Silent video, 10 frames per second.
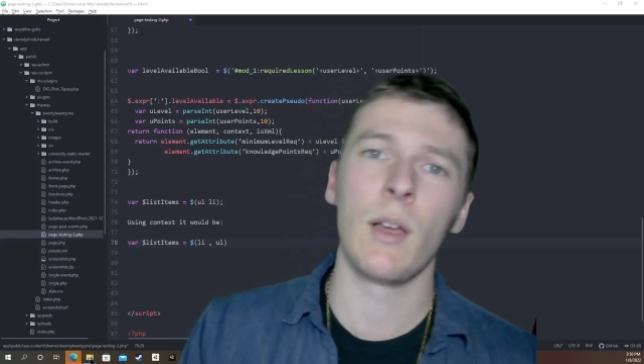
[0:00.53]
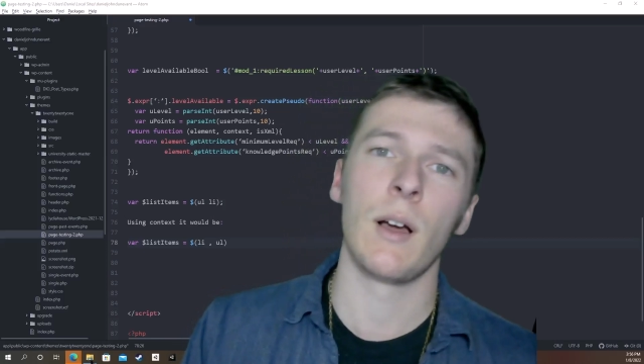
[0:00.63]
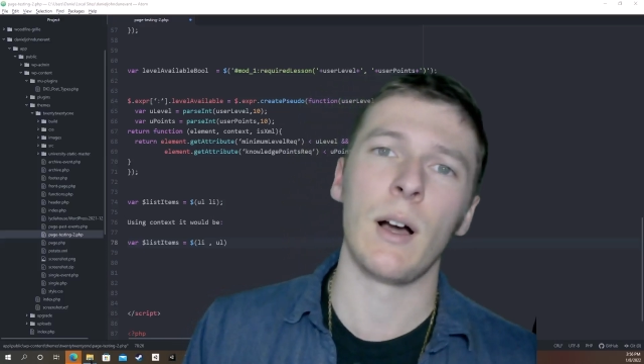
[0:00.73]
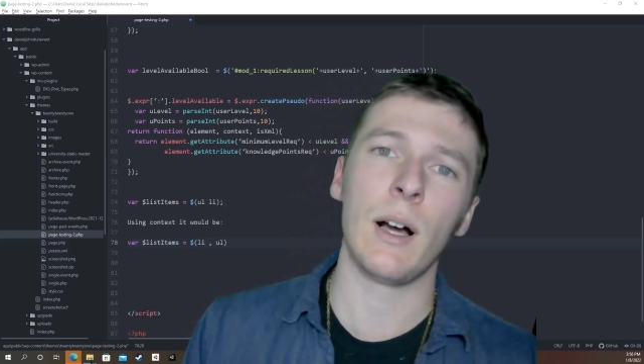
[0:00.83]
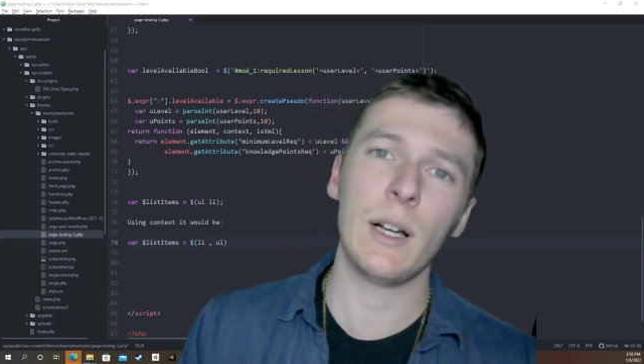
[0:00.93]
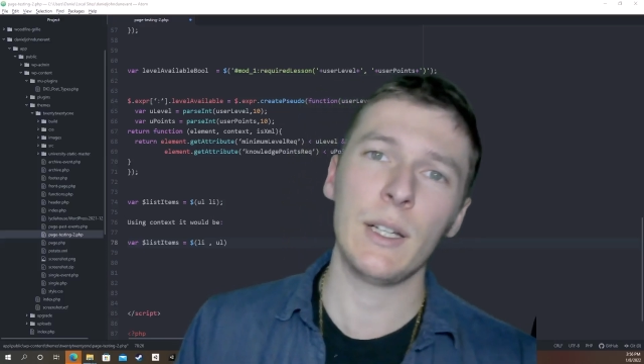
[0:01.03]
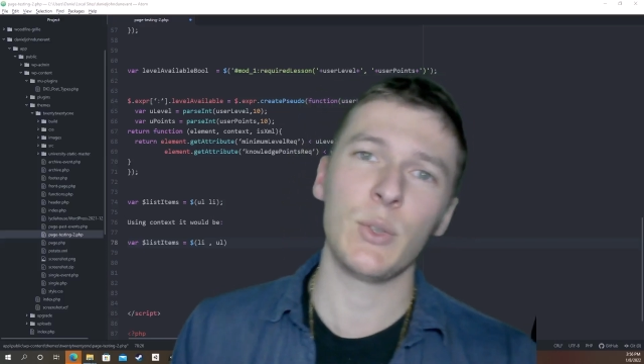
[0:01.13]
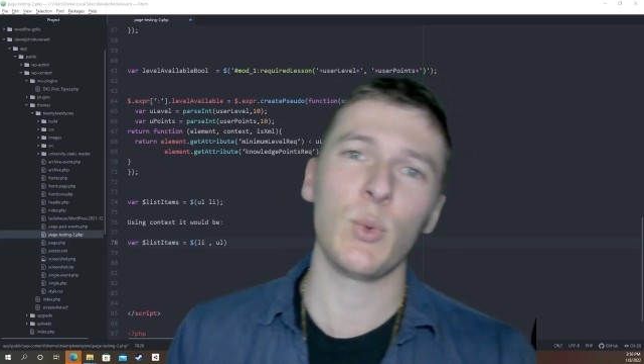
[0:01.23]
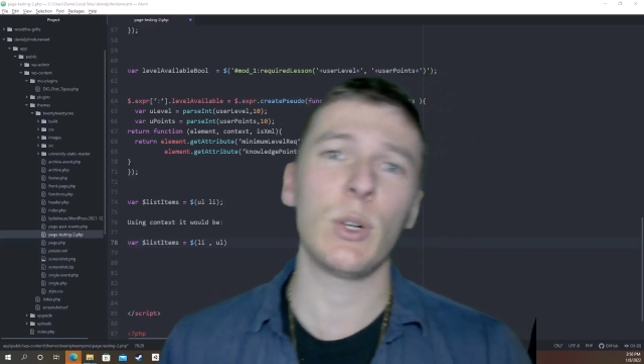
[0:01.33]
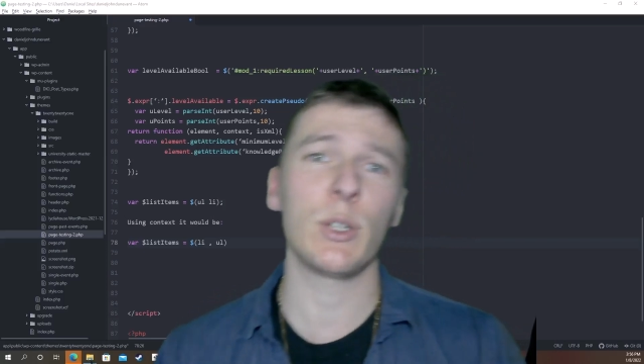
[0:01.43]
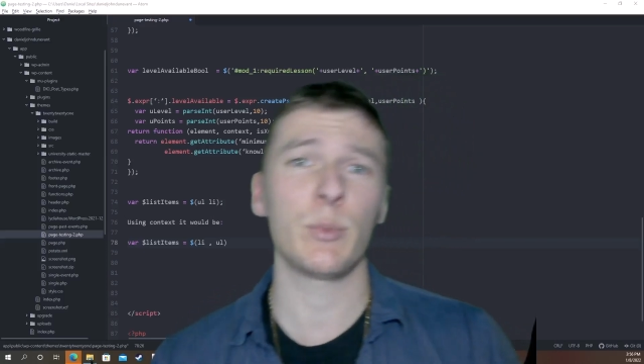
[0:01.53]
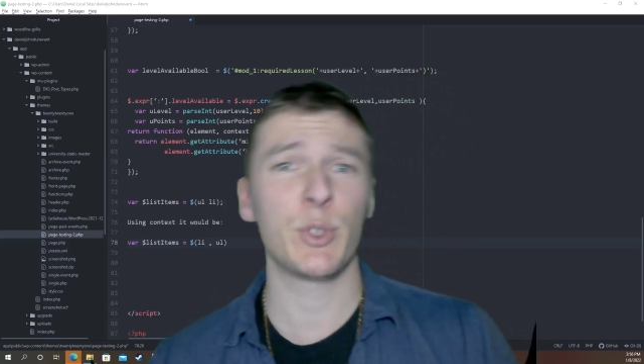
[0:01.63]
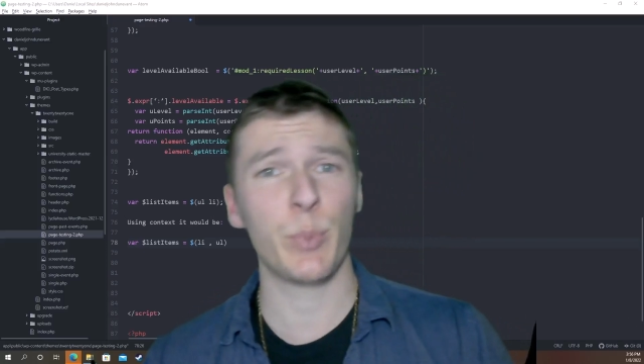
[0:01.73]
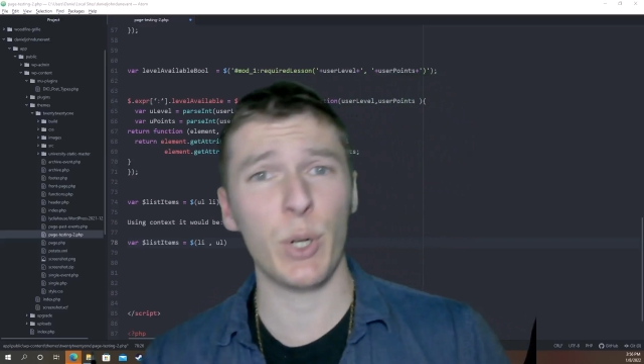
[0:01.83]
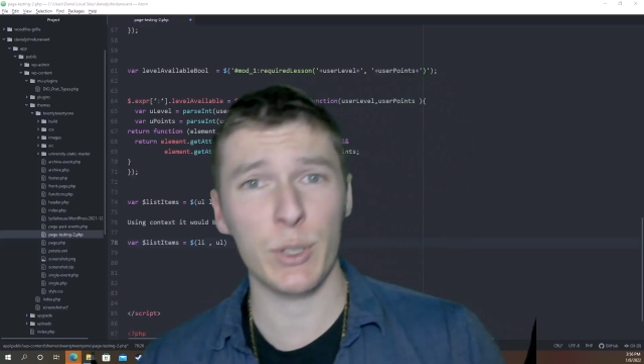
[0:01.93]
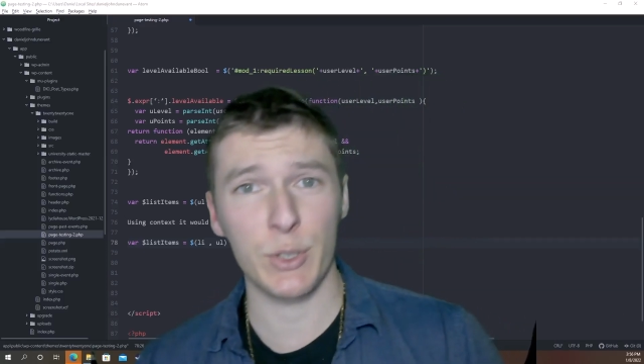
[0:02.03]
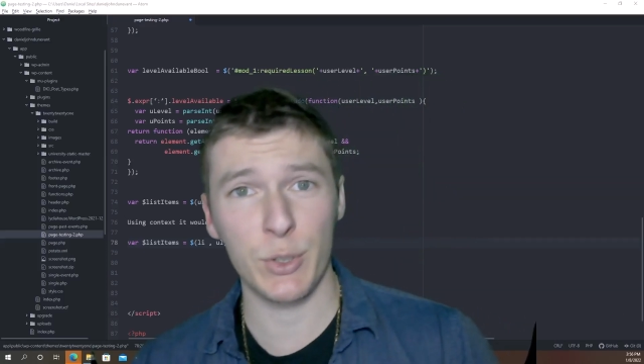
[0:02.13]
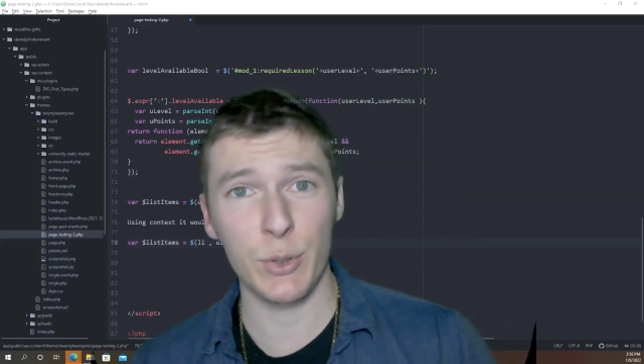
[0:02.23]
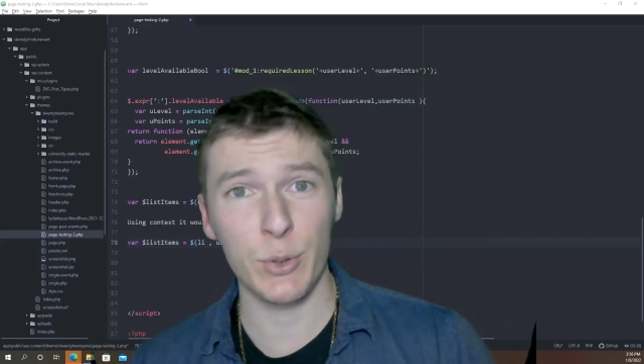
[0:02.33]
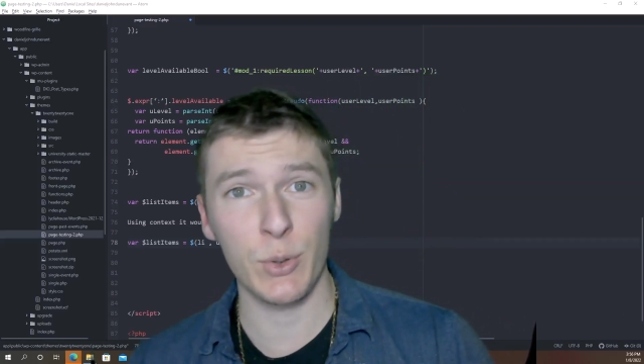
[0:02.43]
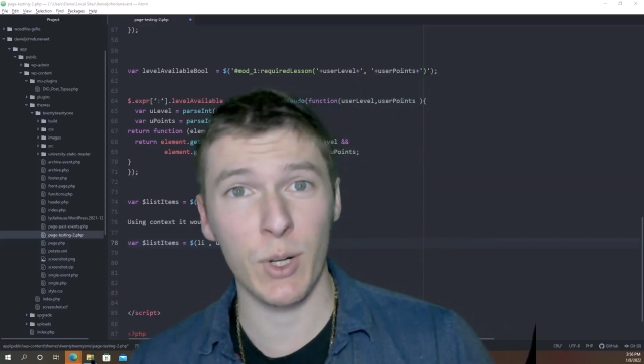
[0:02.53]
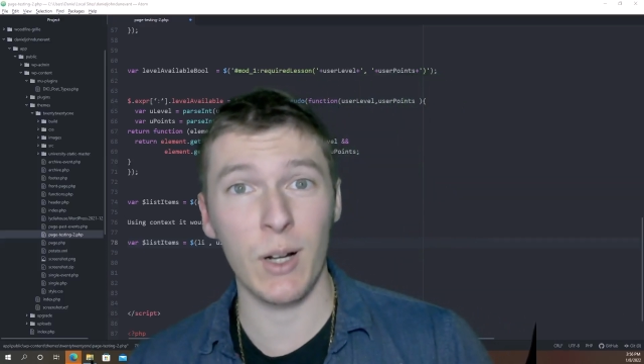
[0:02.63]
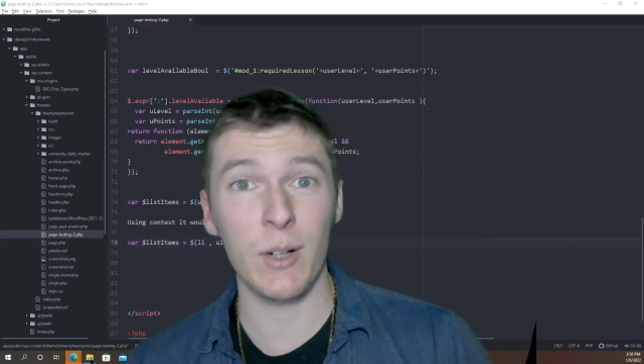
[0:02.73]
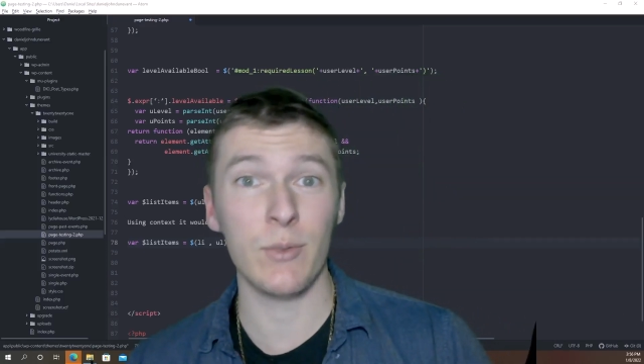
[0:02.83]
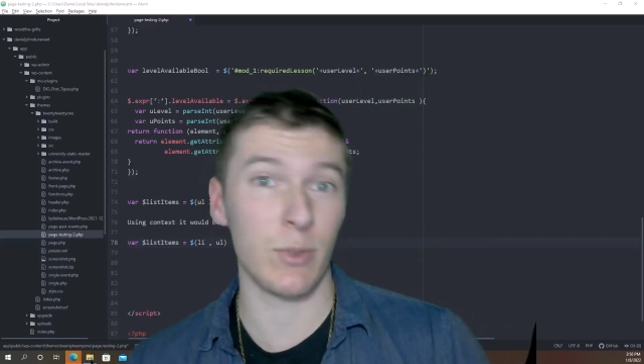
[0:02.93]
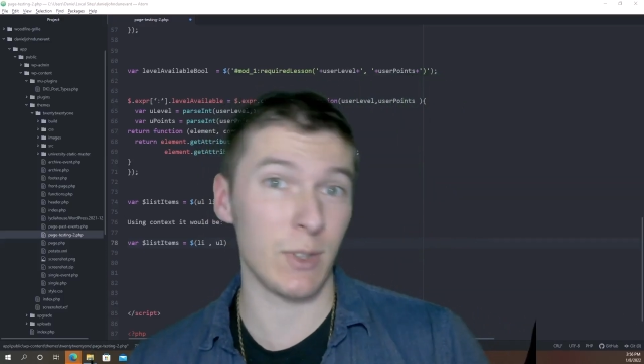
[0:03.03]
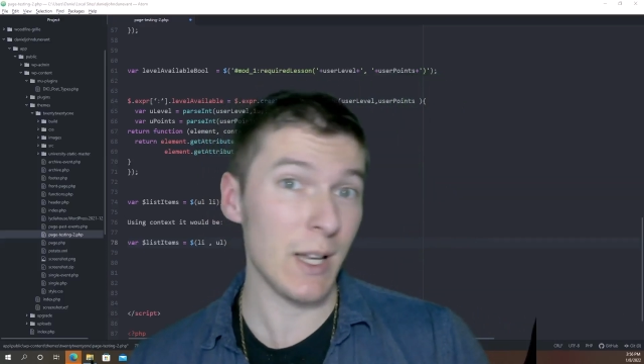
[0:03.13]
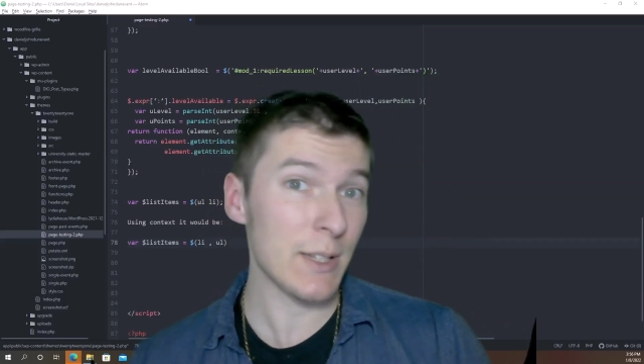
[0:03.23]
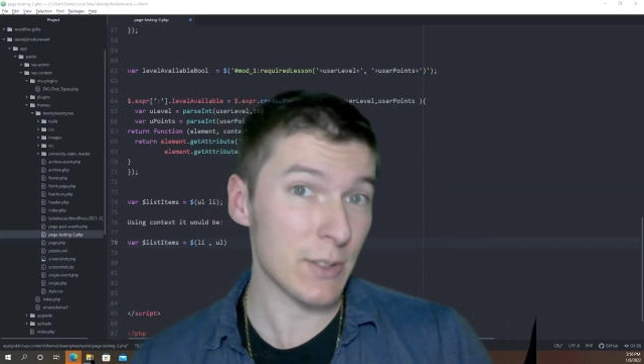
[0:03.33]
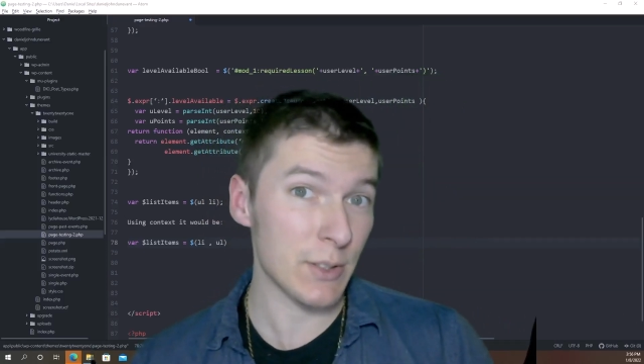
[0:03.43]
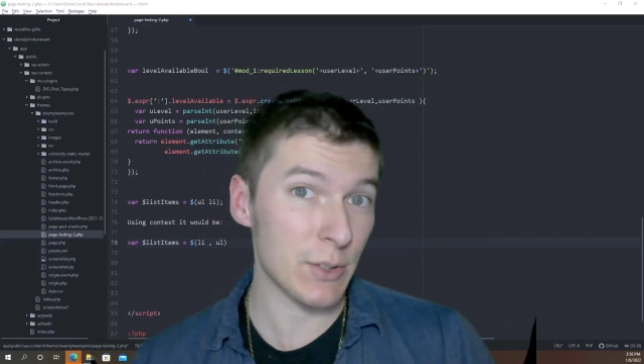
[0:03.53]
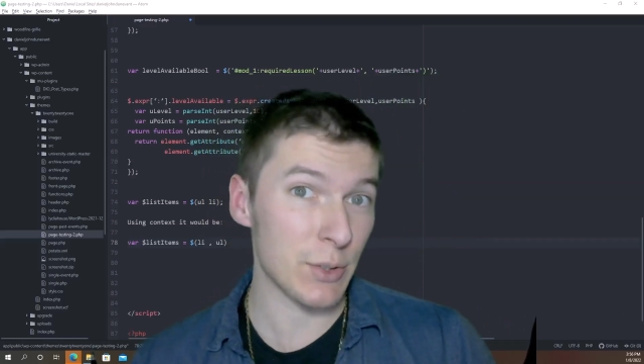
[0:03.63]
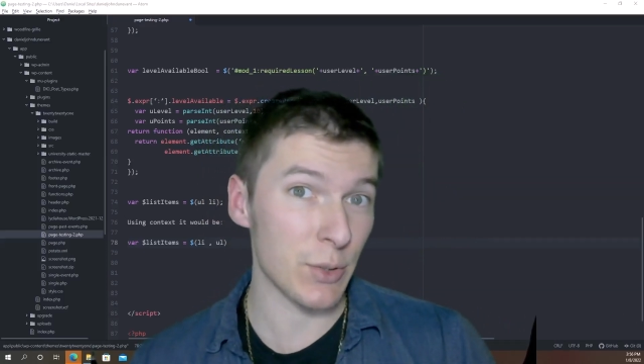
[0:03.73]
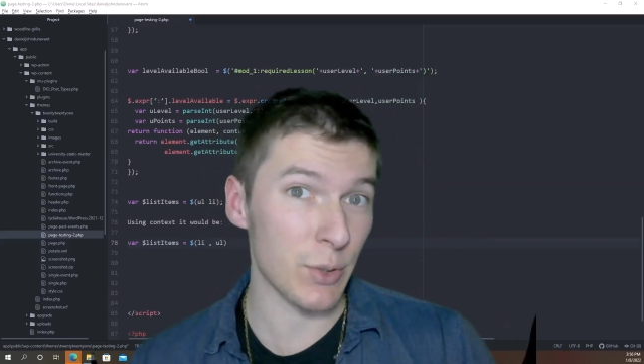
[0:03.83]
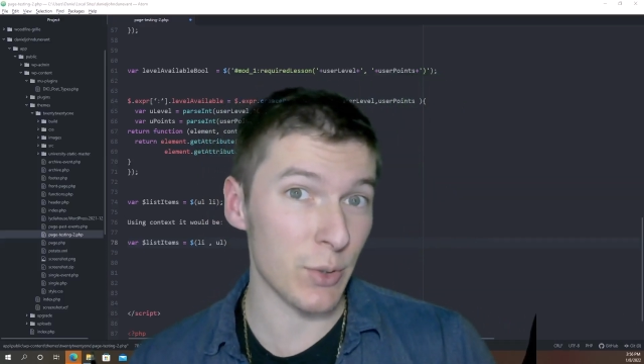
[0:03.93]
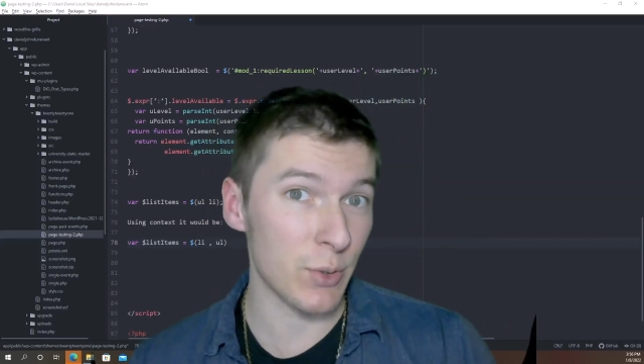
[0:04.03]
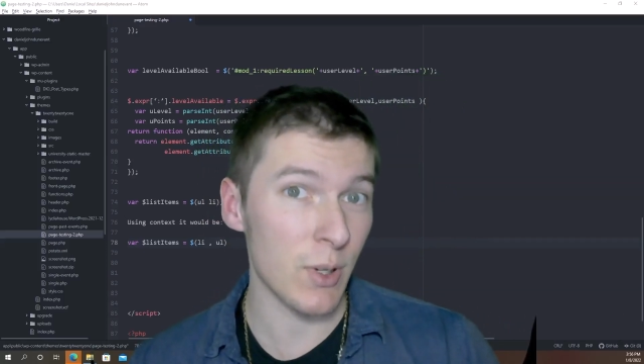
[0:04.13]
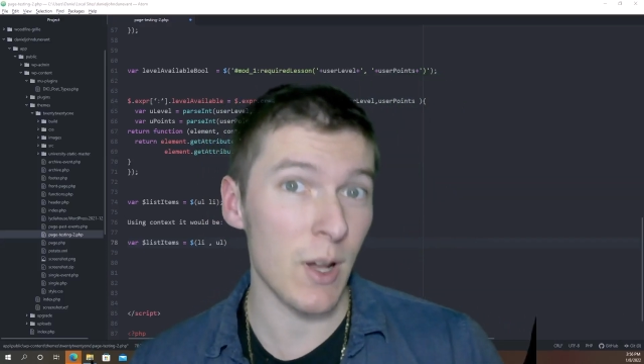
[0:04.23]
Hi, and welcome to part 2 of lesson 2